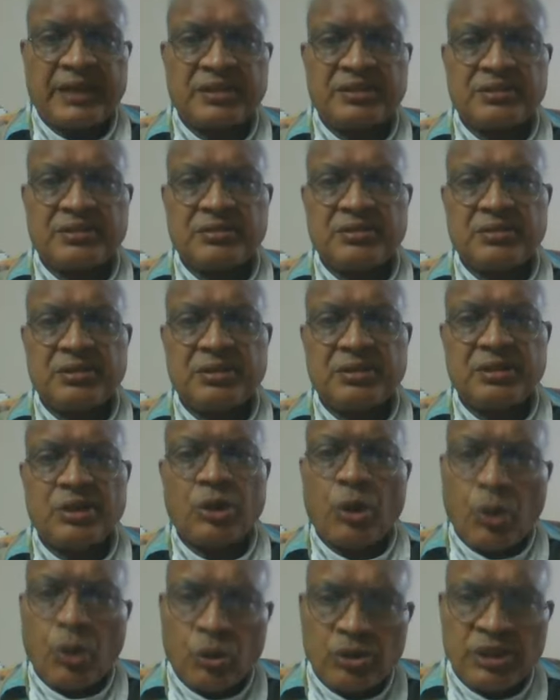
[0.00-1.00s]
that
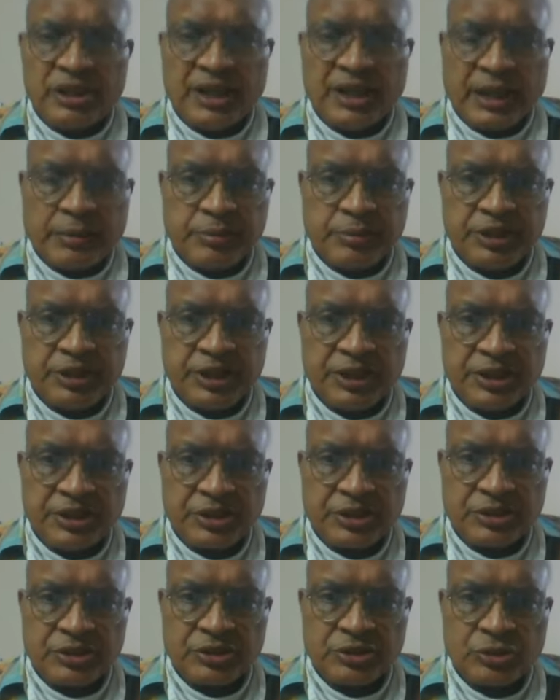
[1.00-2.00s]
only
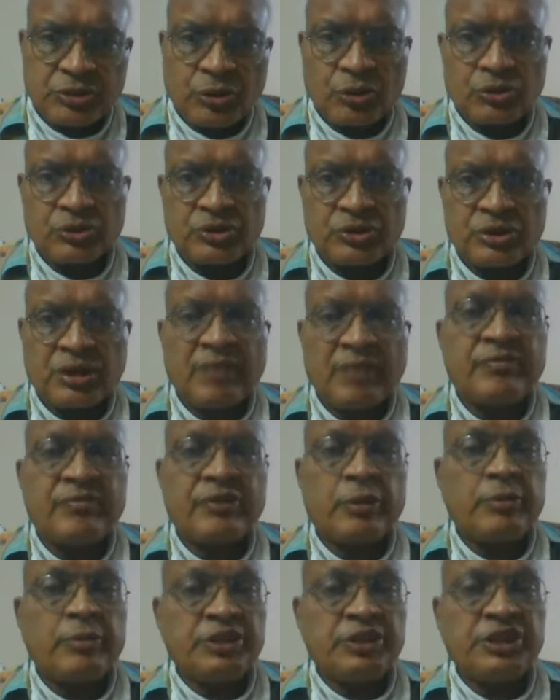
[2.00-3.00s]
arbitrators, those come
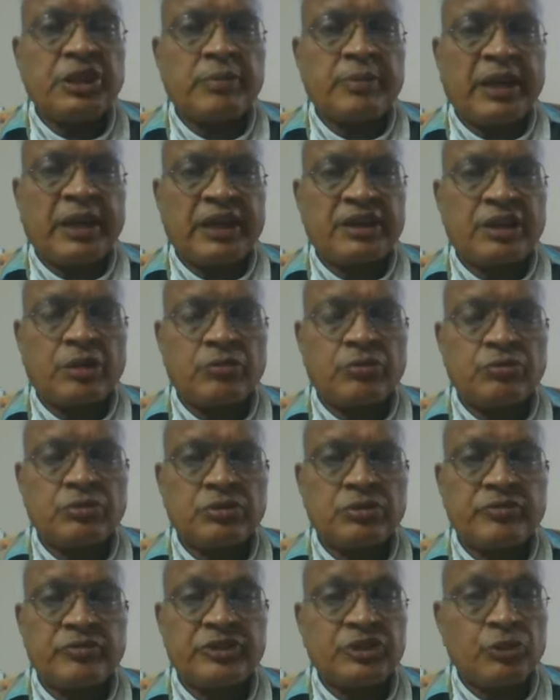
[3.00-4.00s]
from engineering
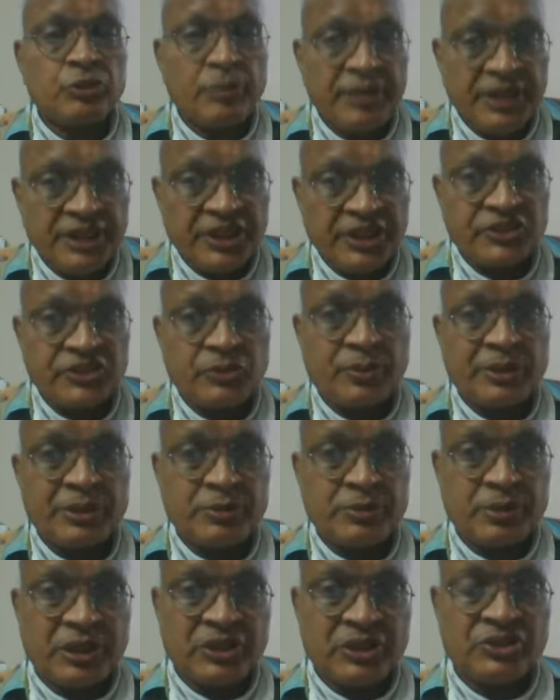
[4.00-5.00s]
background with so many years of
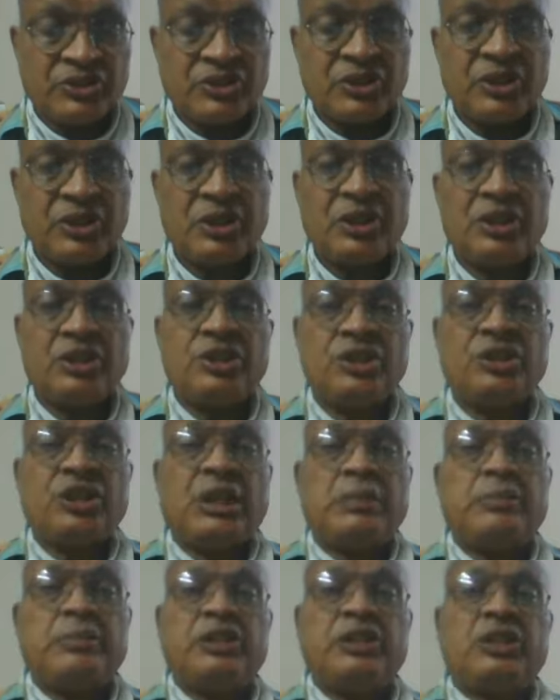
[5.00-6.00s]
experience,
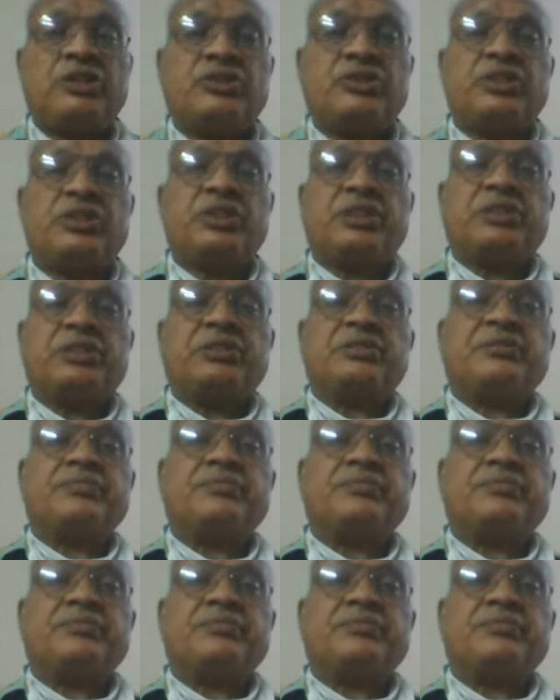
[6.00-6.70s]
shall be considered.